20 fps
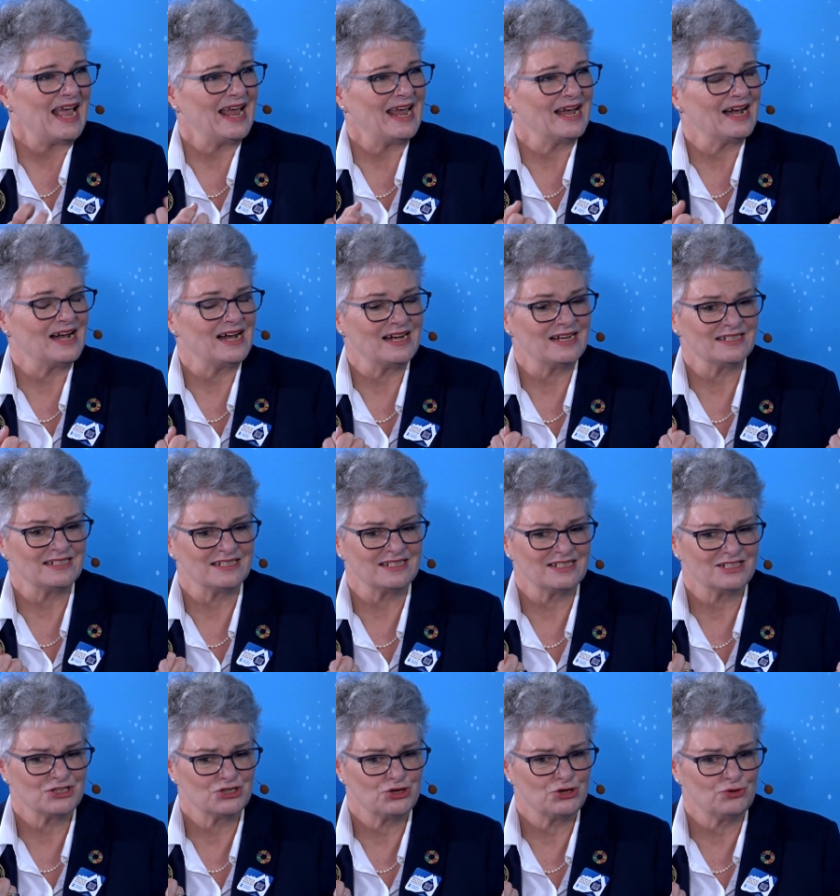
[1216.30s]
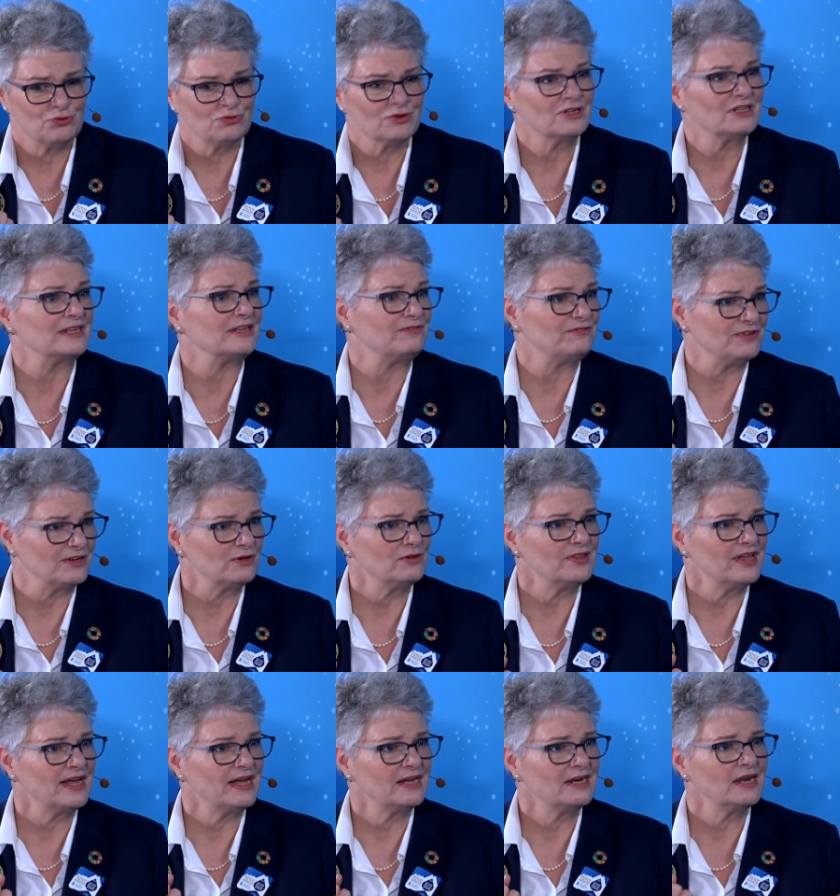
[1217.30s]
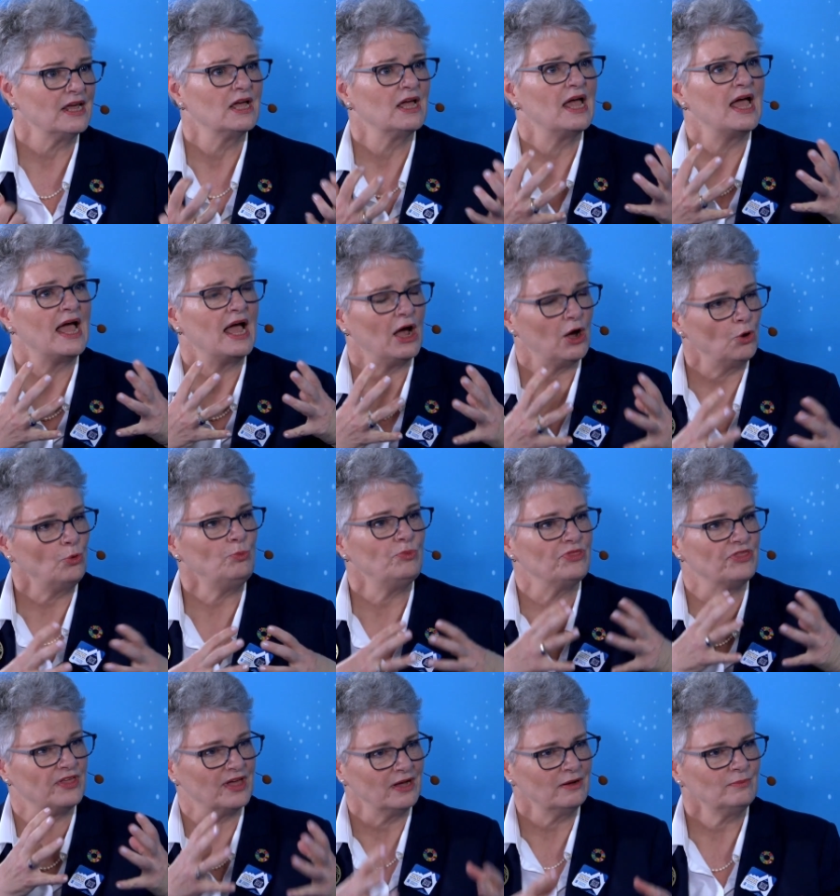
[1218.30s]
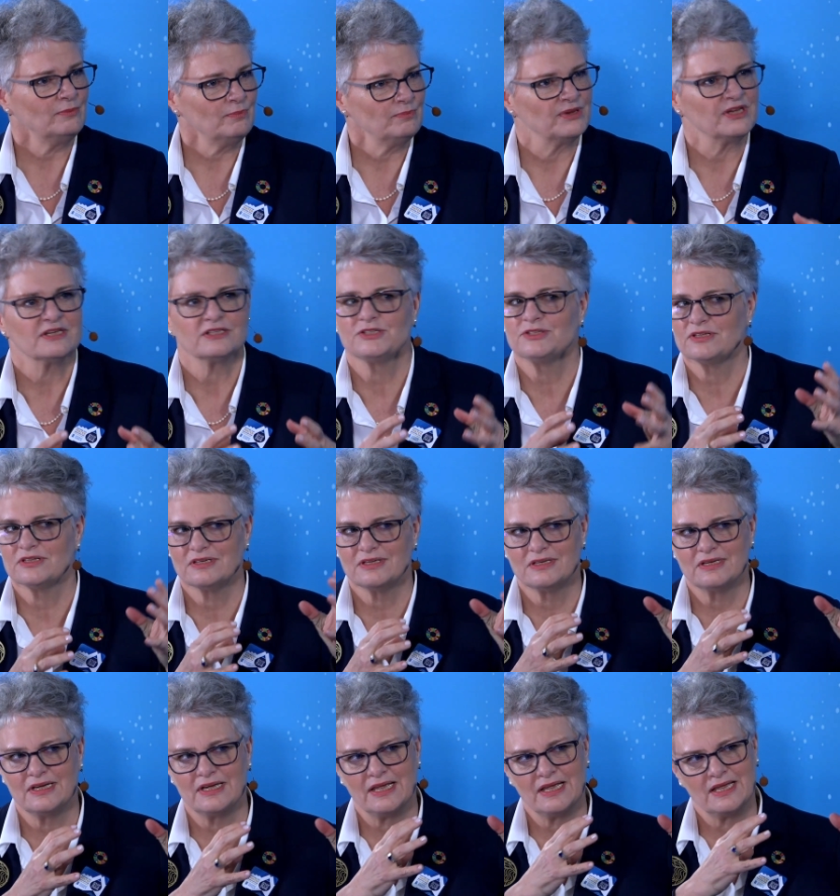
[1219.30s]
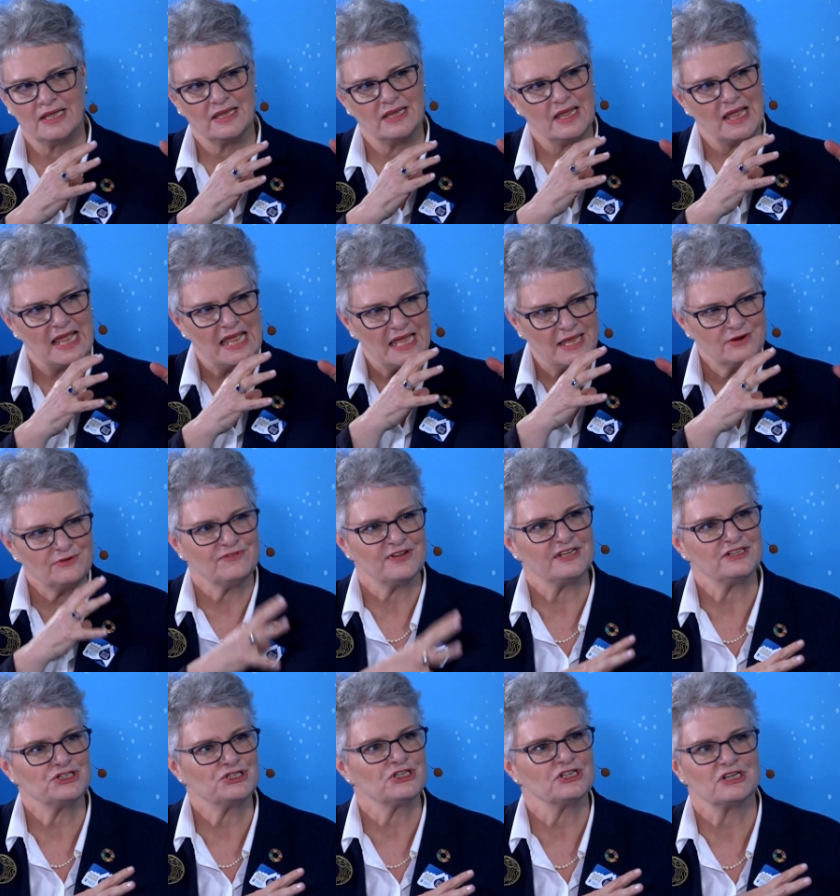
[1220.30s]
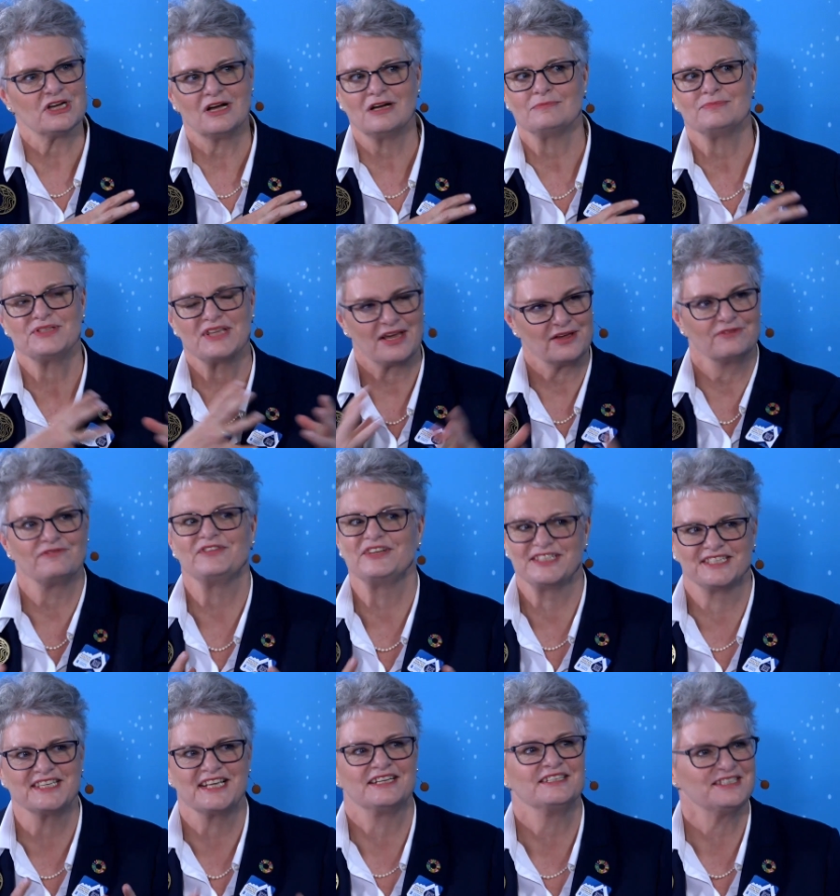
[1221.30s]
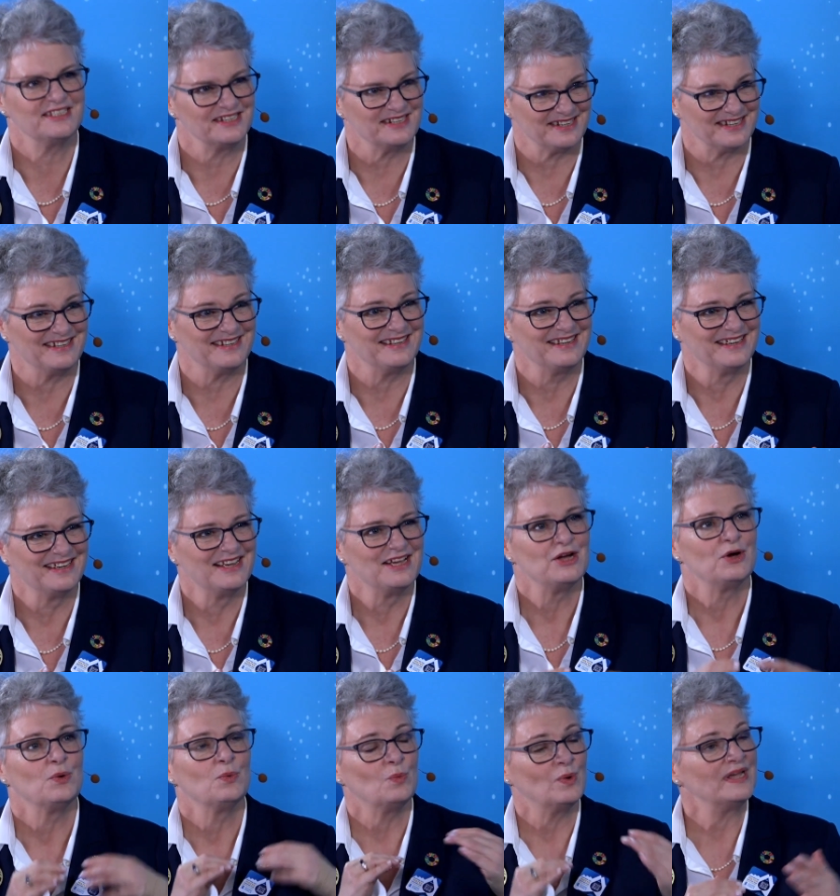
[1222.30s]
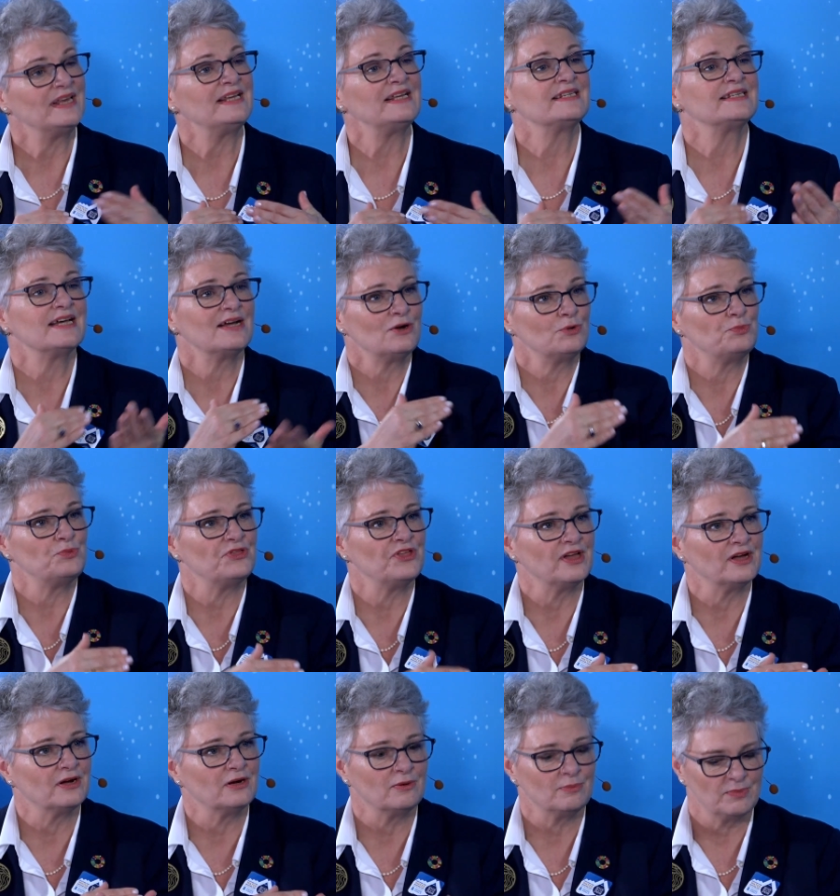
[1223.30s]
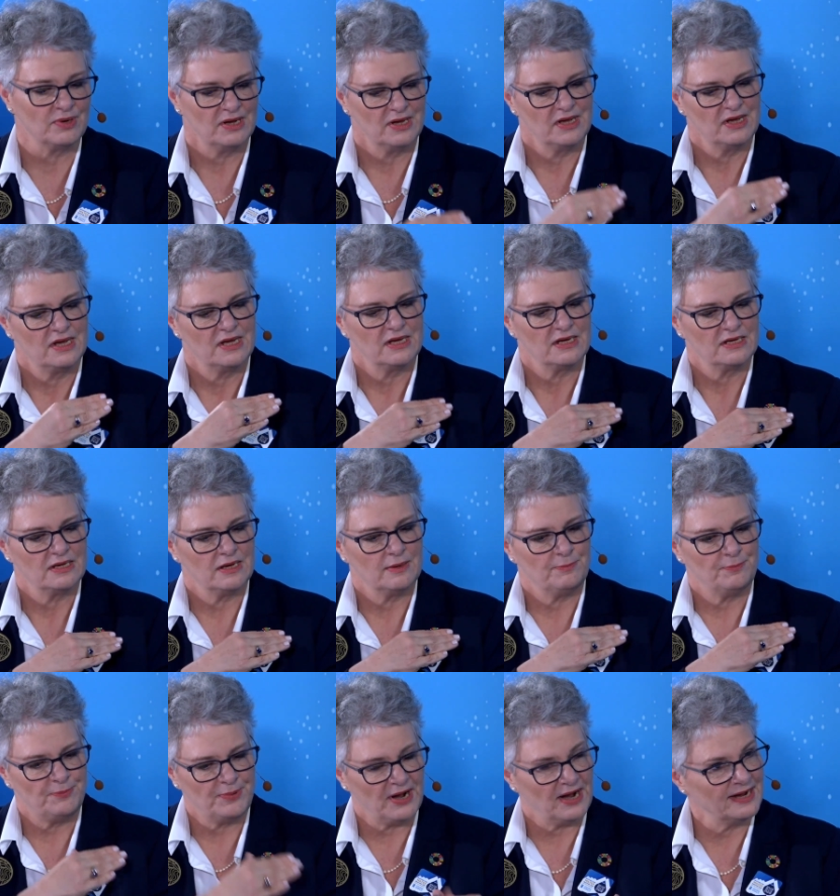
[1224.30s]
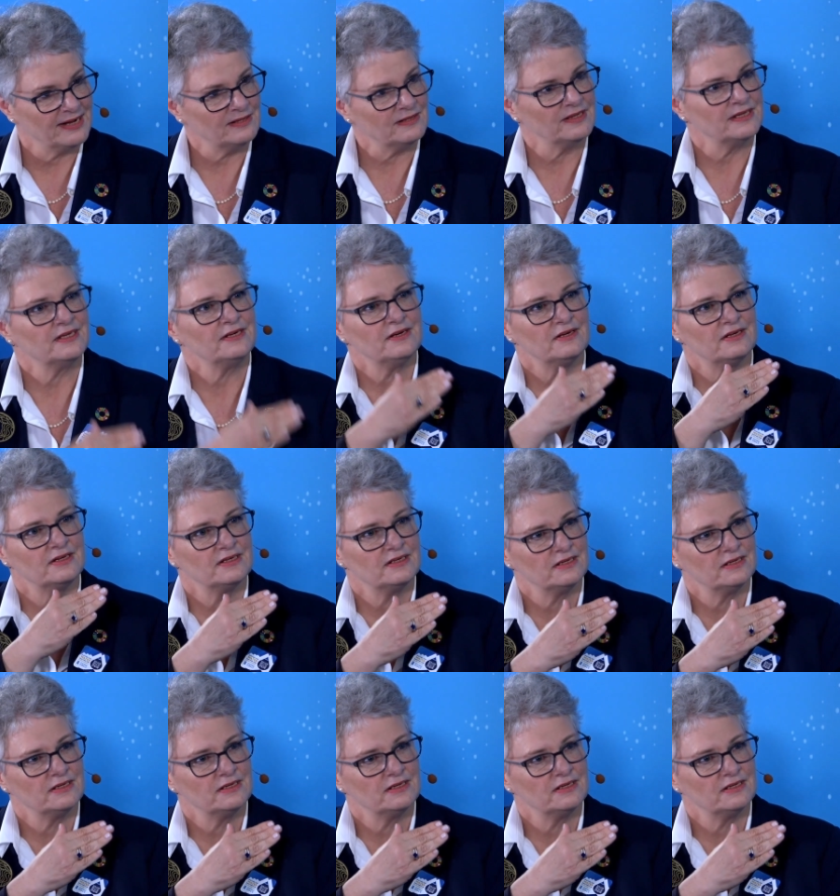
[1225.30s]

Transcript: and who really feel that, help them, because innovation comes out of necessity. We need to help them pilot,